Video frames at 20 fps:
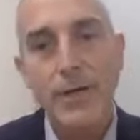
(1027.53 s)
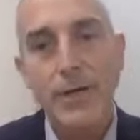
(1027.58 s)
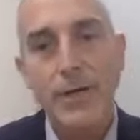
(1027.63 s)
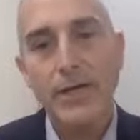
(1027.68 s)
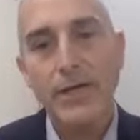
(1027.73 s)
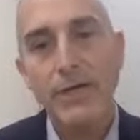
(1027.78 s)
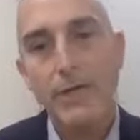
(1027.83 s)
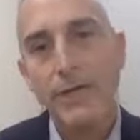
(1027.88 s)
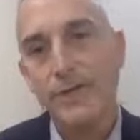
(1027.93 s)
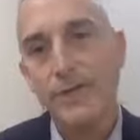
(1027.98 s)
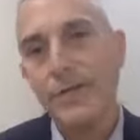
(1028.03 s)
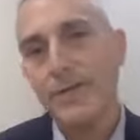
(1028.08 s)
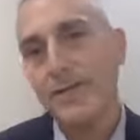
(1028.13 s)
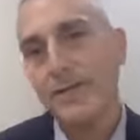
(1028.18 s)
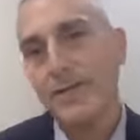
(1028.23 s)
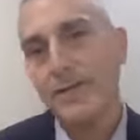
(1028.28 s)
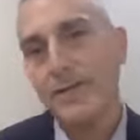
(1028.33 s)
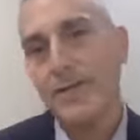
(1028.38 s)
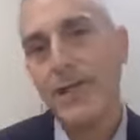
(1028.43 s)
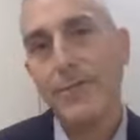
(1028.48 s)
It uses
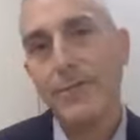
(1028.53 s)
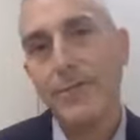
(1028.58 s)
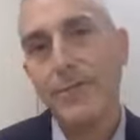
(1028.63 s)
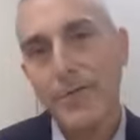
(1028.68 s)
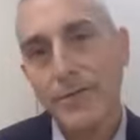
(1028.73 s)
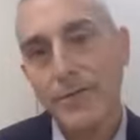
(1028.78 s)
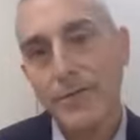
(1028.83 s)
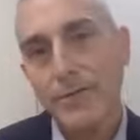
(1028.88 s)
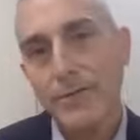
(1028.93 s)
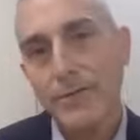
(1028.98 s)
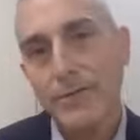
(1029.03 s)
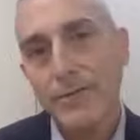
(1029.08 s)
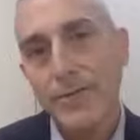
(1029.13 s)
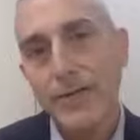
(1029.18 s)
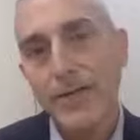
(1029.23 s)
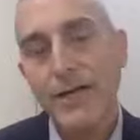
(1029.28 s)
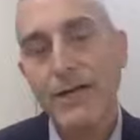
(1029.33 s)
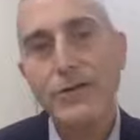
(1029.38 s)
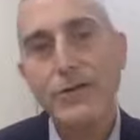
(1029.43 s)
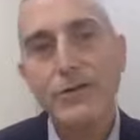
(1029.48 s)
the same needles.
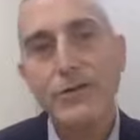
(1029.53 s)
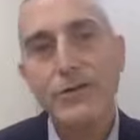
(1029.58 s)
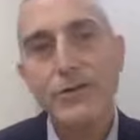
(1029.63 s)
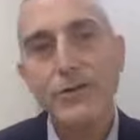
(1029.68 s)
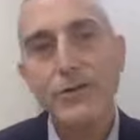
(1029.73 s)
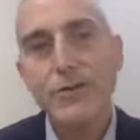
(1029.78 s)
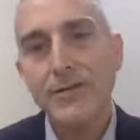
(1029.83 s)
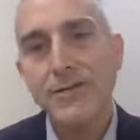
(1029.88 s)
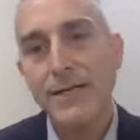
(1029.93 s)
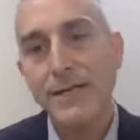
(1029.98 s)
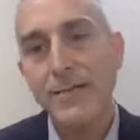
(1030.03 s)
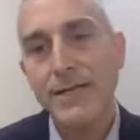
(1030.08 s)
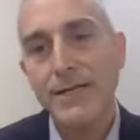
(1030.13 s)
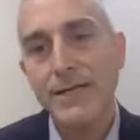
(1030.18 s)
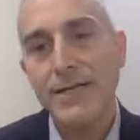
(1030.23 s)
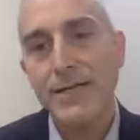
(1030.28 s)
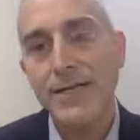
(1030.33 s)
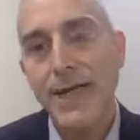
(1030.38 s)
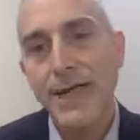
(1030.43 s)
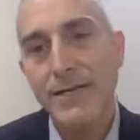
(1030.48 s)
It just uses them in a
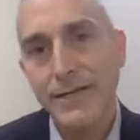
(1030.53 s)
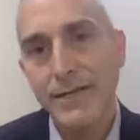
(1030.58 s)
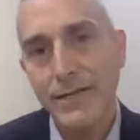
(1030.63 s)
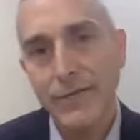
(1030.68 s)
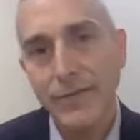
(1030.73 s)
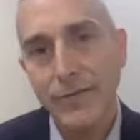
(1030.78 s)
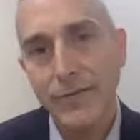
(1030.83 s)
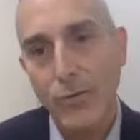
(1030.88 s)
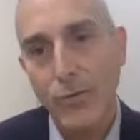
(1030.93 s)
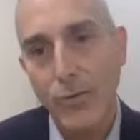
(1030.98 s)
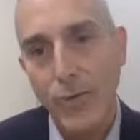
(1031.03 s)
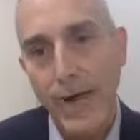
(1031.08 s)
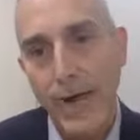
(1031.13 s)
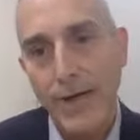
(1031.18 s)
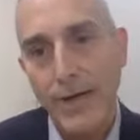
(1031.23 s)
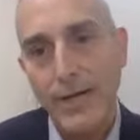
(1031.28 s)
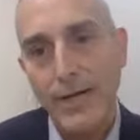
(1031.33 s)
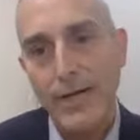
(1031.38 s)
slightly different way.